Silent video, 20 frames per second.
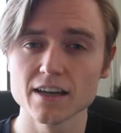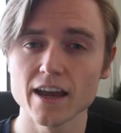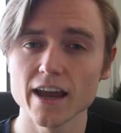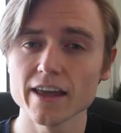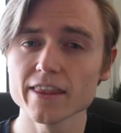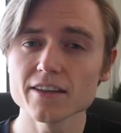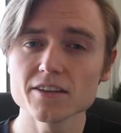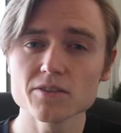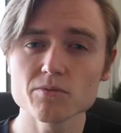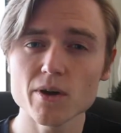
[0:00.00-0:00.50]

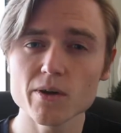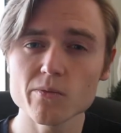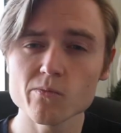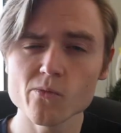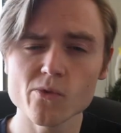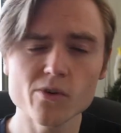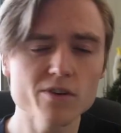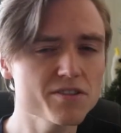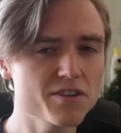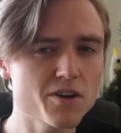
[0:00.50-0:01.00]
And this
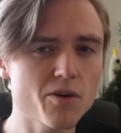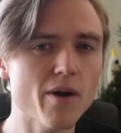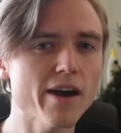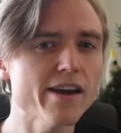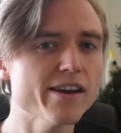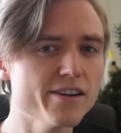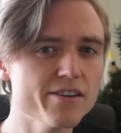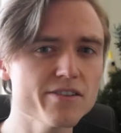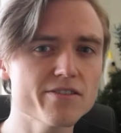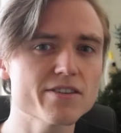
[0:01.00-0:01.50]
one was
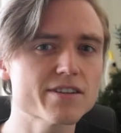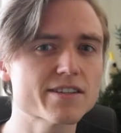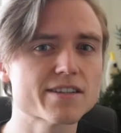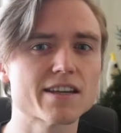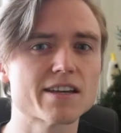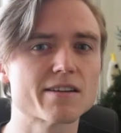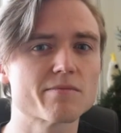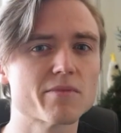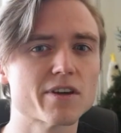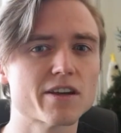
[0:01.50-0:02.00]
quite
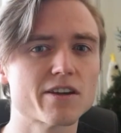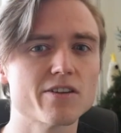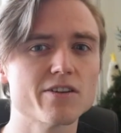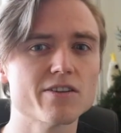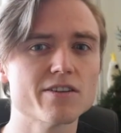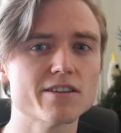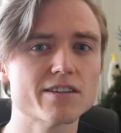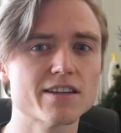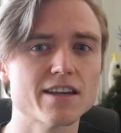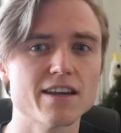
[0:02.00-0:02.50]
interesting
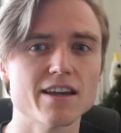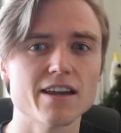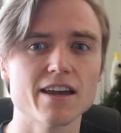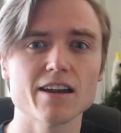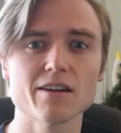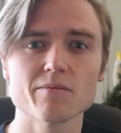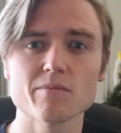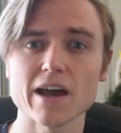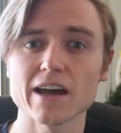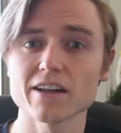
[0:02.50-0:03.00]
because
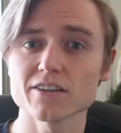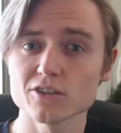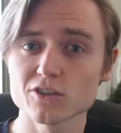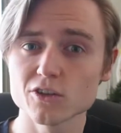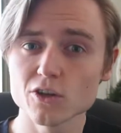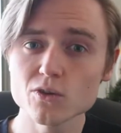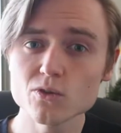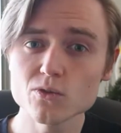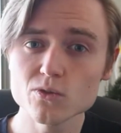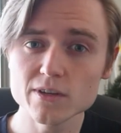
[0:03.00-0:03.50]
in about
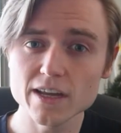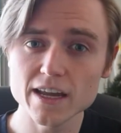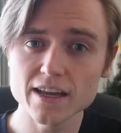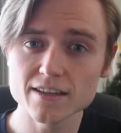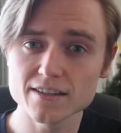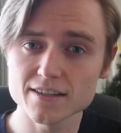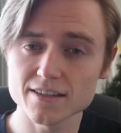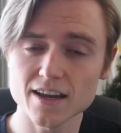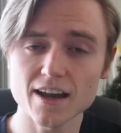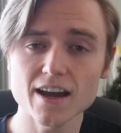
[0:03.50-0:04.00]
2
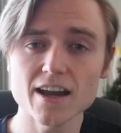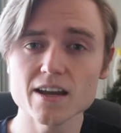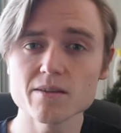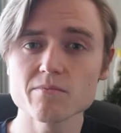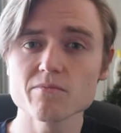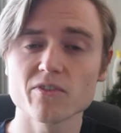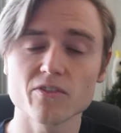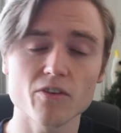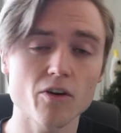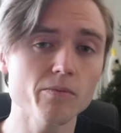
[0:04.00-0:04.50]
years'
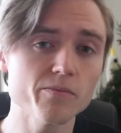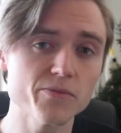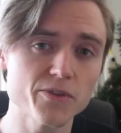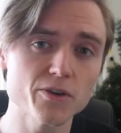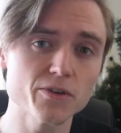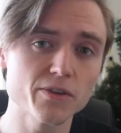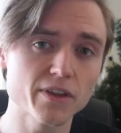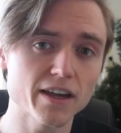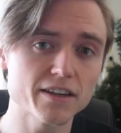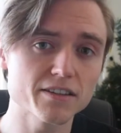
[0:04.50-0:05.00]
time from
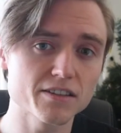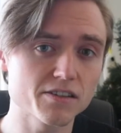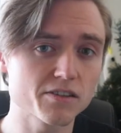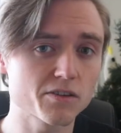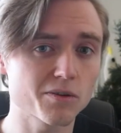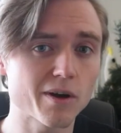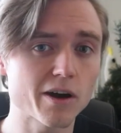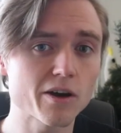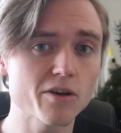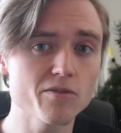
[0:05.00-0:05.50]

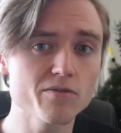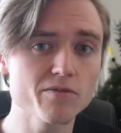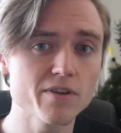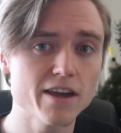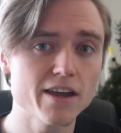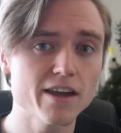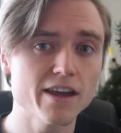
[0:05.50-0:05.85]
2012,